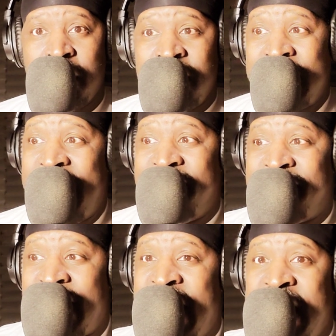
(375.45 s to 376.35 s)
They
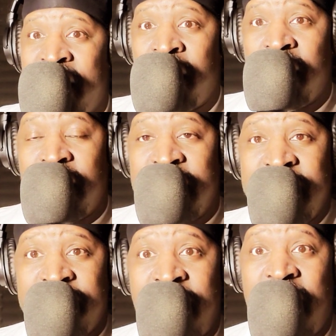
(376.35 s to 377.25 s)
saying
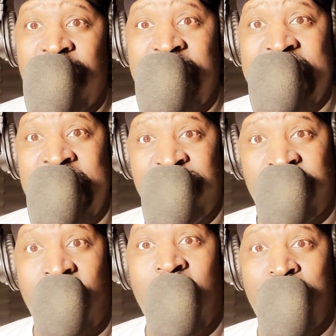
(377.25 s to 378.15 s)
his other
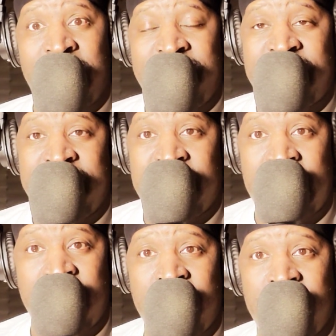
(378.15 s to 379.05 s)
involvements and
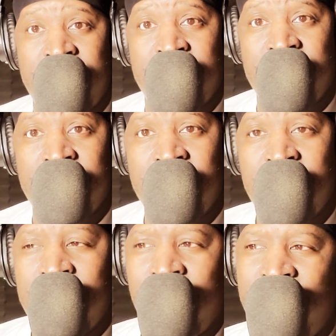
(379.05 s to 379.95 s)
things.
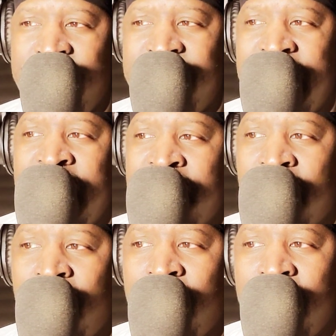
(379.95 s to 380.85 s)
Look what it says,
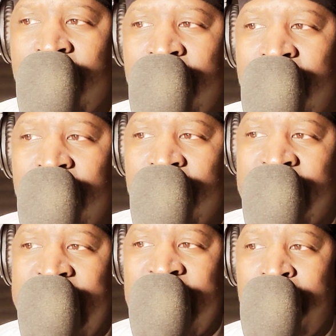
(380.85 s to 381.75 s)
though.
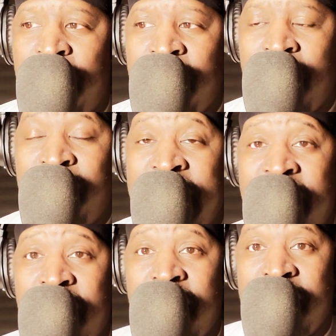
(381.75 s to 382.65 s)
Then they put up
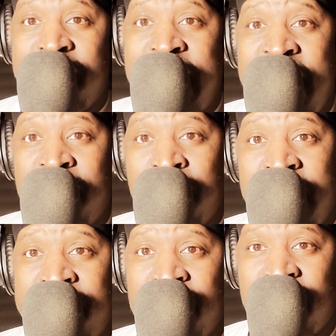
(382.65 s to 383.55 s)
their text
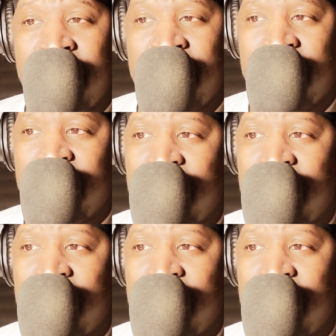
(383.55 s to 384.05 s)
messages.